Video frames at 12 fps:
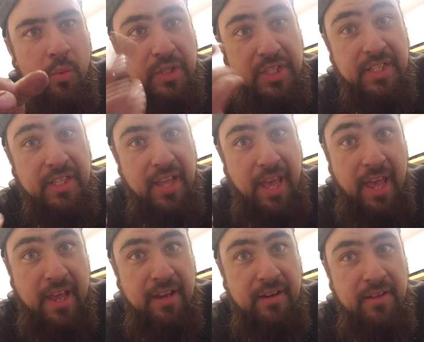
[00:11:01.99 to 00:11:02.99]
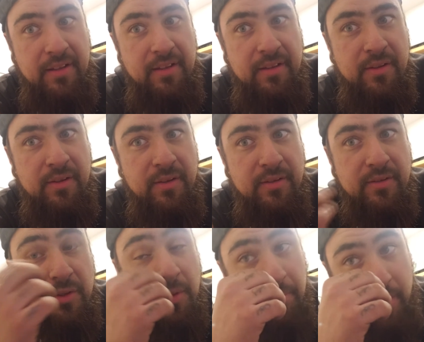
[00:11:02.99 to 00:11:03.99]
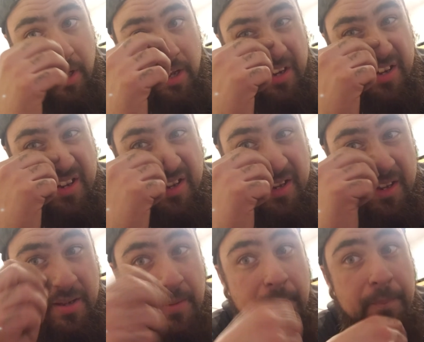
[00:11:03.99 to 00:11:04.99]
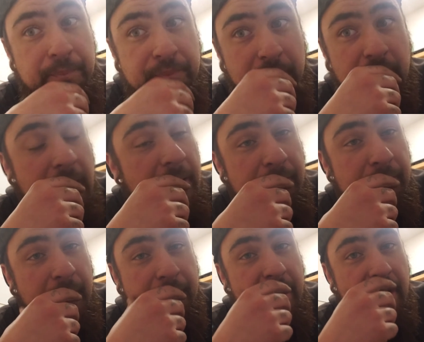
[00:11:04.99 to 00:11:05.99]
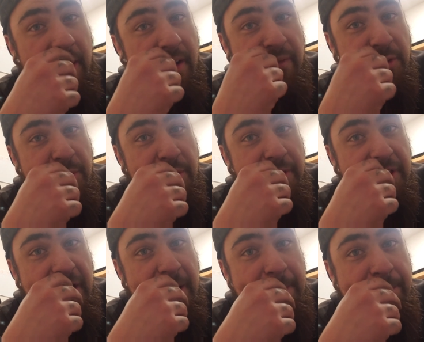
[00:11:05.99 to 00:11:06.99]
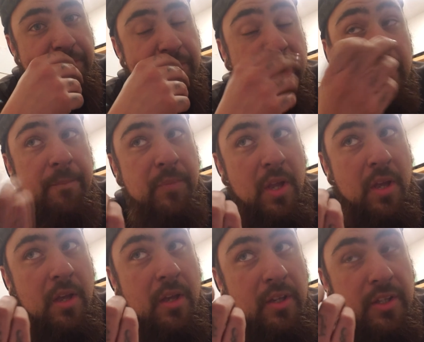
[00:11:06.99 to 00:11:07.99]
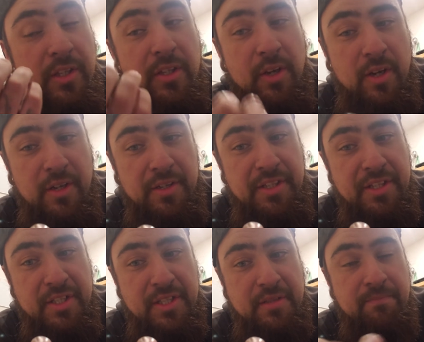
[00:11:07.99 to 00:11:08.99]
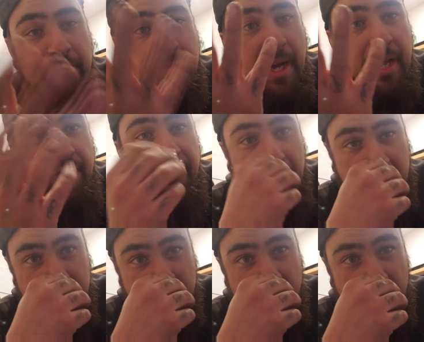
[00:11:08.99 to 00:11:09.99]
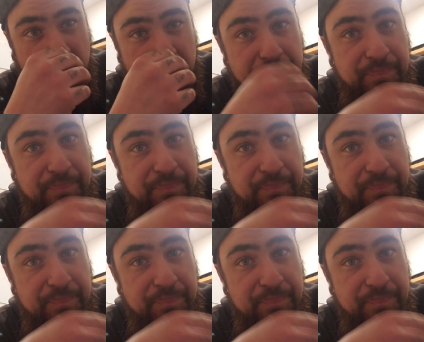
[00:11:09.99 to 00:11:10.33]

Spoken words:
which is in the head, to the block. I'm not comfortable with that. So, good call to just buy a fucking motor.